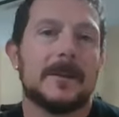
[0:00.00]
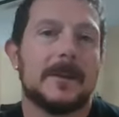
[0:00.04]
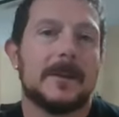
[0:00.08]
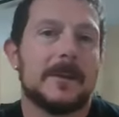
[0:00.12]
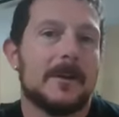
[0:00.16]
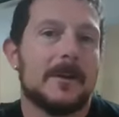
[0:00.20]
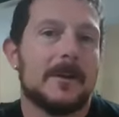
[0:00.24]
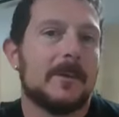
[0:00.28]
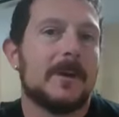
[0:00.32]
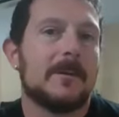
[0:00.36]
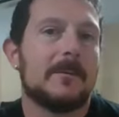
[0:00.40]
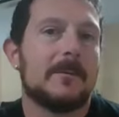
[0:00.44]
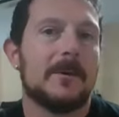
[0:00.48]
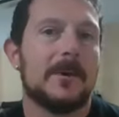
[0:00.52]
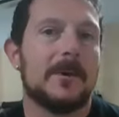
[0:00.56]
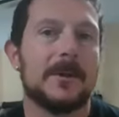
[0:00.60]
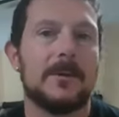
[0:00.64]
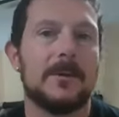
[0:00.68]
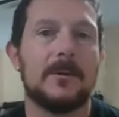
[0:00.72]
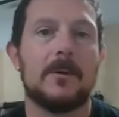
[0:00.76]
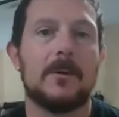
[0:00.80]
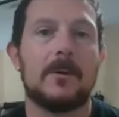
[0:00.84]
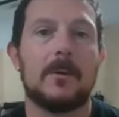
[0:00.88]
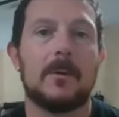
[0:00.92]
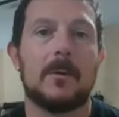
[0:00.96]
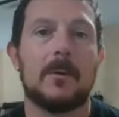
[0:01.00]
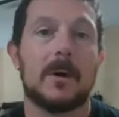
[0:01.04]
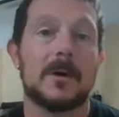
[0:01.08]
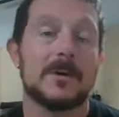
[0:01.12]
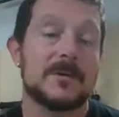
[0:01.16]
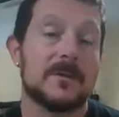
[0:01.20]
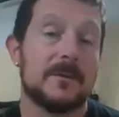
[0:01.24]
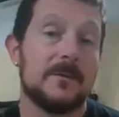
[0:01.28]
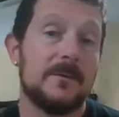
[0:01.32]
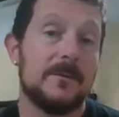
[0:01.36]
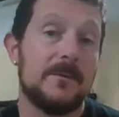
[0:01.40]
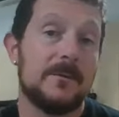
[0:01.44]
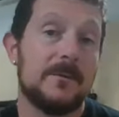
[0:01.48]
nobody really knew who we were.
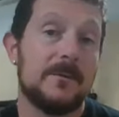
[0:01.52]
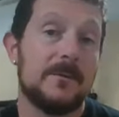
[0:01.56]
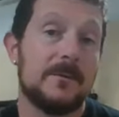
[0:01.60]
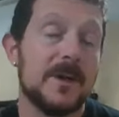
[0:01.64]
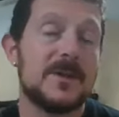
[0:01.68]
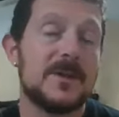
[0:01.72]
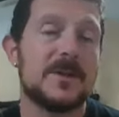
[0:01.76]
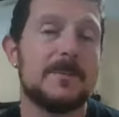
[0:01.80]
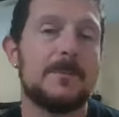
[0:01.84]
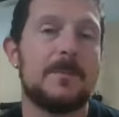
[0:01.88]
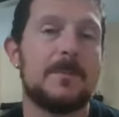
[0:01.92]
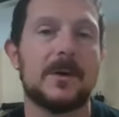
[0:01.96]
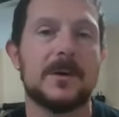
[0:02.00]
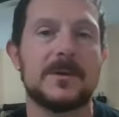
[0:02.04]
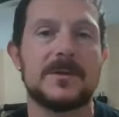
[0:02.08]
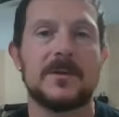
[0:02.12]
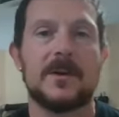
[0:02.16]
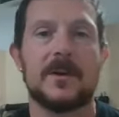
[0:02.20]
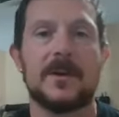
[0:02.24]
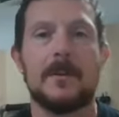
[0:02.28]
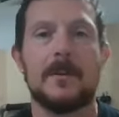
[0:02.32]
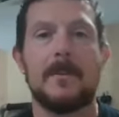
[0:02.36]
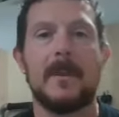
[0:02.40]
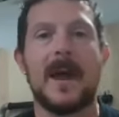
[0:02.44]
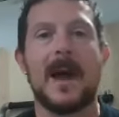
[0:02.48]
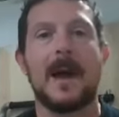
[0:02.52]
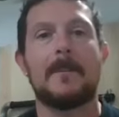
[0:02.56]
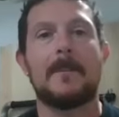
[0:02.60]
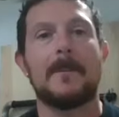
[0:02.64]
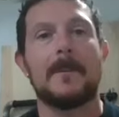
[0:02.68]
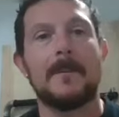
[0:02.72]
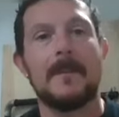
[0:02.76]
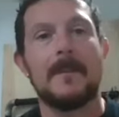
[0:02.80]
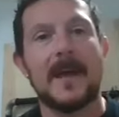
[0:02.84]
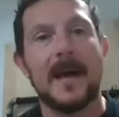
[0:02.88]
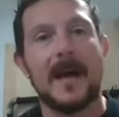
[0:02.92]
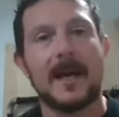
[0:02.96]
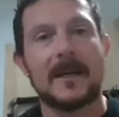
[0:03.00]
So Rigid put us on the map,
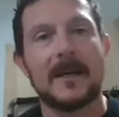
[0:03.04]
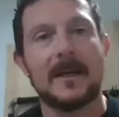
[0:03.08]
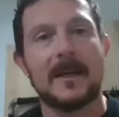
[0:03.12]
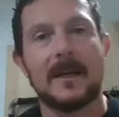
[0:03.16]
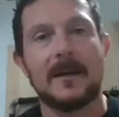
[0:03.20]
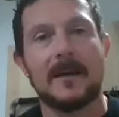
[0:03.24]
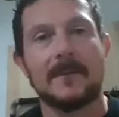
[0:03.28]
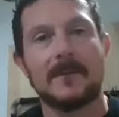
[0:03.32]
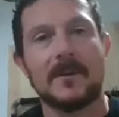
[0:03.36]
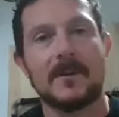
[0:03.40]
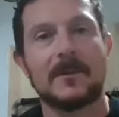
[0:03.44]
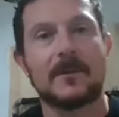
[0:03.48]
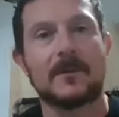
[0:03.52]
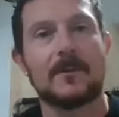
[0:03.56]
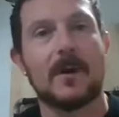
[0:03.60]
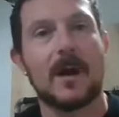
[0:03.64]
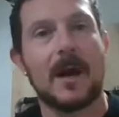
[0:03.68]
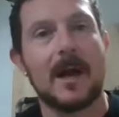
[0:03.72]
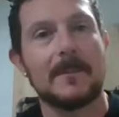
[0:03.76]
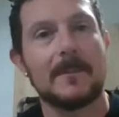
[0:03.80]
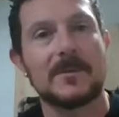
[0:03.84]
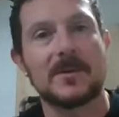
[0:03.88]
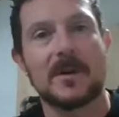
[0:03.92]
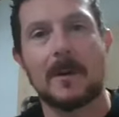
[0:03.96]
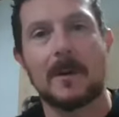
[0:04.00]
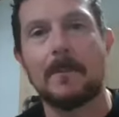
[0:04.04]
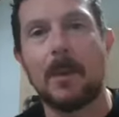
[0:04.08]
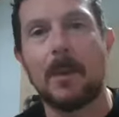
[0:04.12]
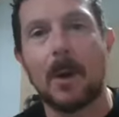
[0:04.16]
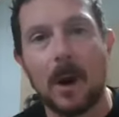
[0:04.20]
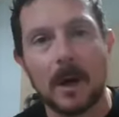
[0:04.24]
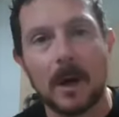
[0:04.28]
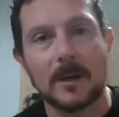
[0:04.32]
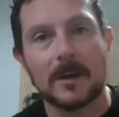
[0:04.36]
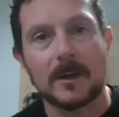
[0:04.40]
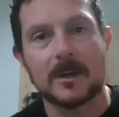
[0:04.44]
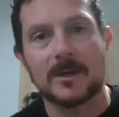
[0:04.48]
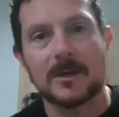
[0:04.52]
and that kind of describes our
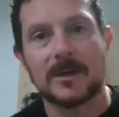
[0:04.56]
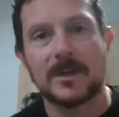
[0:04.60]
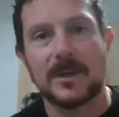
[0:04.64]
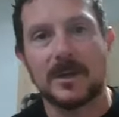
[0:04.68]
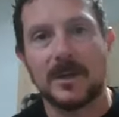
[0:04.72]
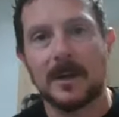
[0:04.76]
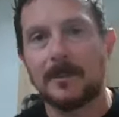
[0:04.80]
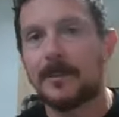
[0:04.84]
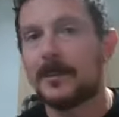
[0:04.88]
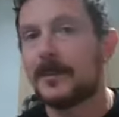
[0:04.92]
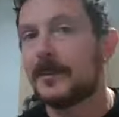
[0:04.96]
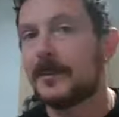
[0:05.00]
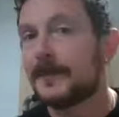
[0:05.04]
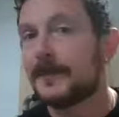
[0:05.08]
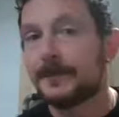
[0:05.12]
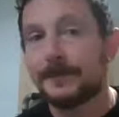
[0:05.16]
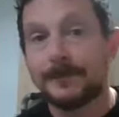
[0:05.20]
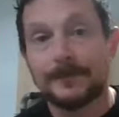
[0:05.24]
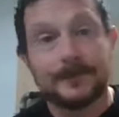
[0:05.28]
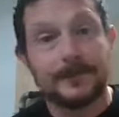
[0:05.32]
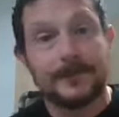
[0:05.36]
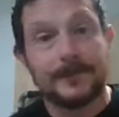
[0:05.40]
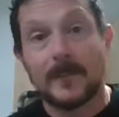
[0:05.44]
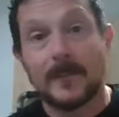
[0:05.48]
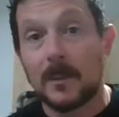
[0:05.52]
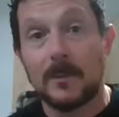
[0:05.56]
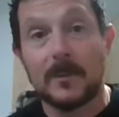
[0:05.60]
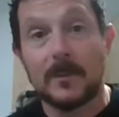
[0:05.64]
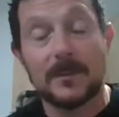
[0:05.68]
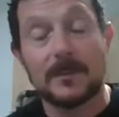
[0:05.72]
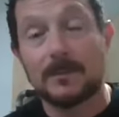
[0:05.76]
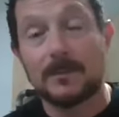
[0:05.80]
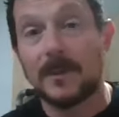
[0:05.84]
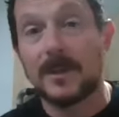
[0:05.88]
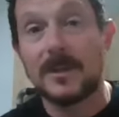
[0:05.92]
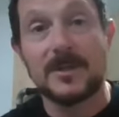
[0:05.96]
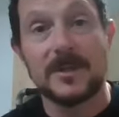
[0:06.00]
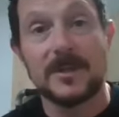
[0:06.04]
partnership
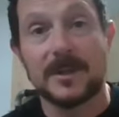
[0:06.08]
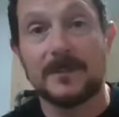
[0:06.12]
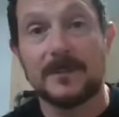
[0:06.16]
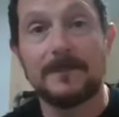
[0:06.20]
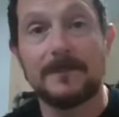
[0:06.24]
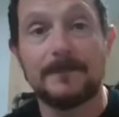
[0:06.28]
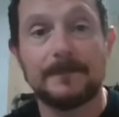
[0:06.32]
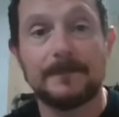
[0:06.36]
with Rigid.